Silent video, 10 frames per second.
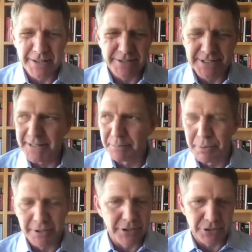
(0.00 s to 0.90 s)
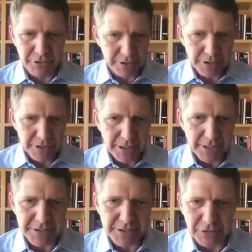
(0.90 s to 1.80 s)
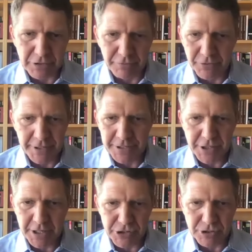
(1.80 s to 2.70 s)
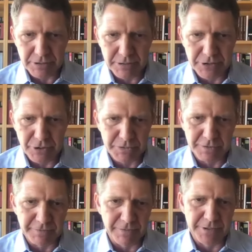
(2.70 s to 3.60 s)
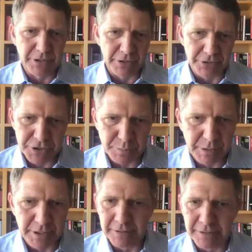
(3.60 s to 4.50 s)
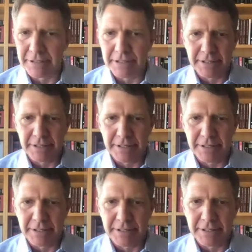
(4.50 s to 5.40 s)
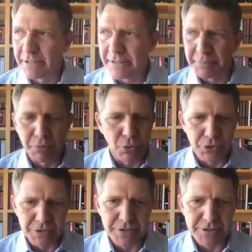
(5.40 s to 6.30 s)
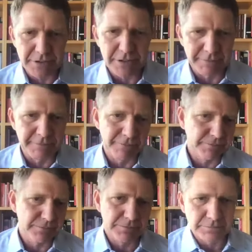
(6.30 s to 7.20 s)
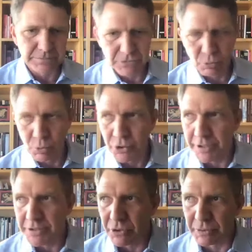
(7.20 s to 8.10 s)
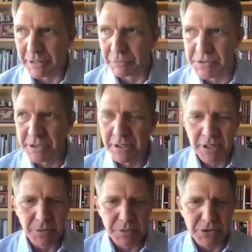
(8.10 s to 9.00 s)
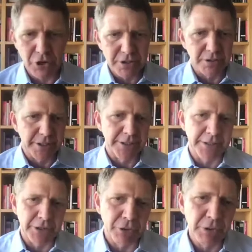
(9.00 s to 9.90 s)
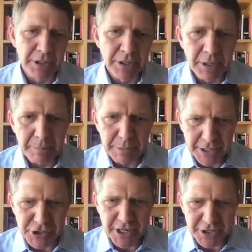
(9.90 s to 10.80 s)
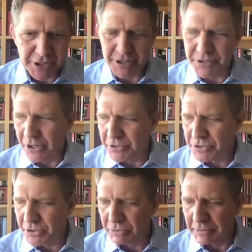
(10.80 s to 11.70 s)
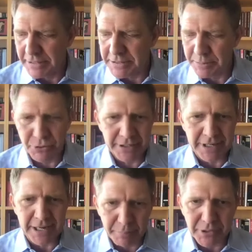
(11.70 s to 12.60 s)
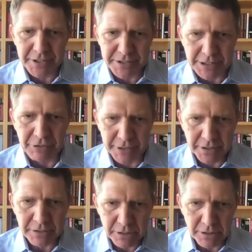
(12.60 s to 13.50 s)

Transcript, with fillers: There's nothing bigger at the state level than education in terms of the dollars spent and the, the importance of the work. And so it was, it was hard to let it go. But education is also, it's a pretty complex area.